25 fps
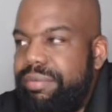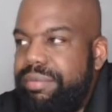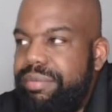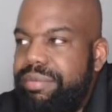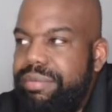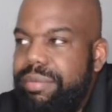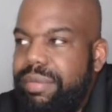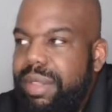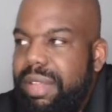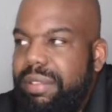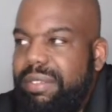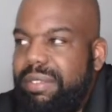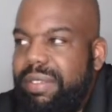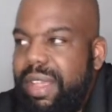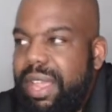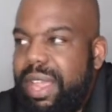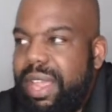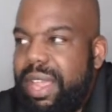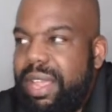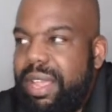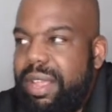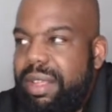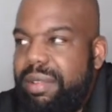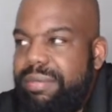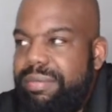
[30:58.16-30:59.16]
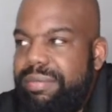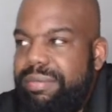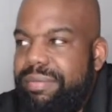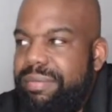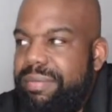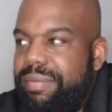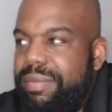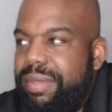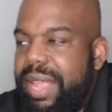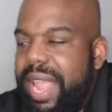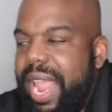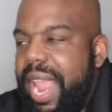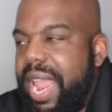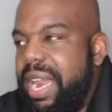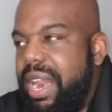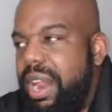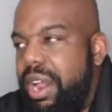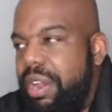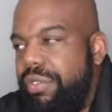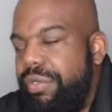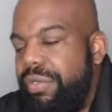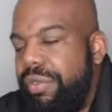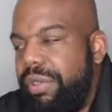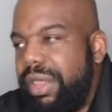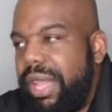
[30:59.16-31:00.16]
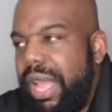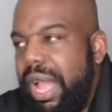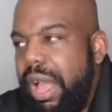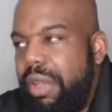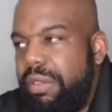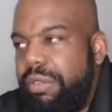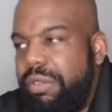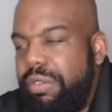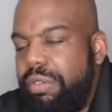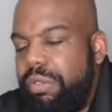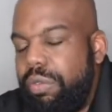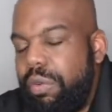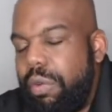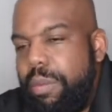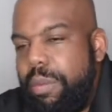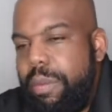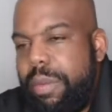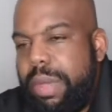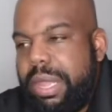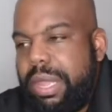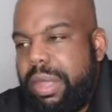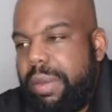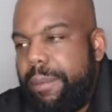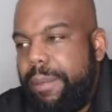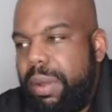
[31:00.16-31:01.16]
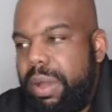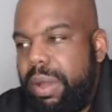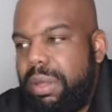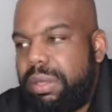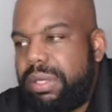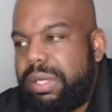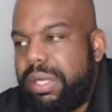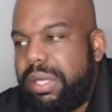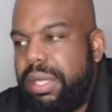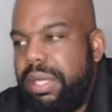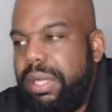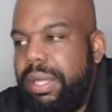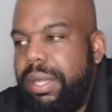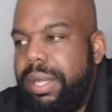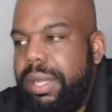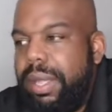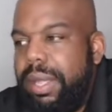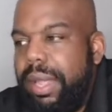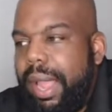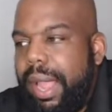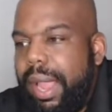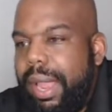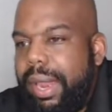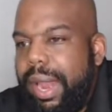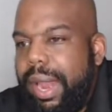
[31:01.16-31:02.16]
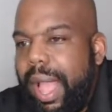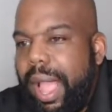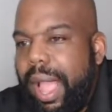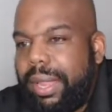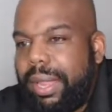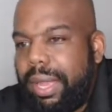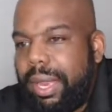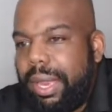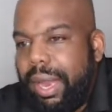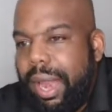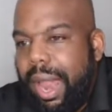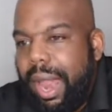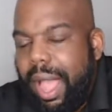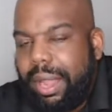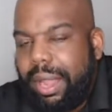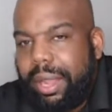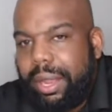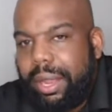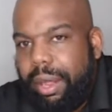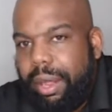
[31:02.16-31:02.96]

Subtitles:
let's say 800,000 to $1 million and I could lock it